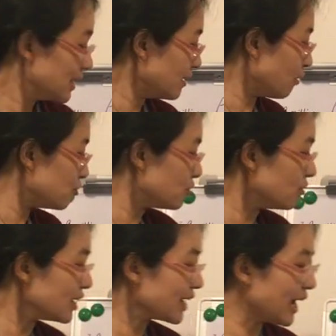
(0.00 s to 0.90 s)
Now
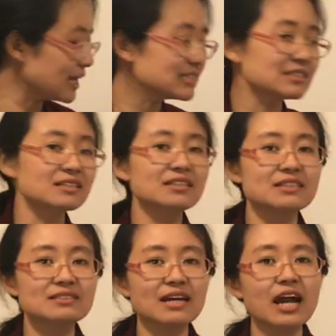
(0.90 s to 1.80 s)
uric acid
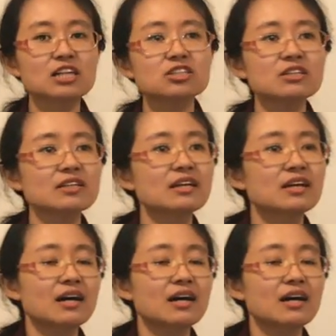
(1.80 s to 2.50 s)
is actually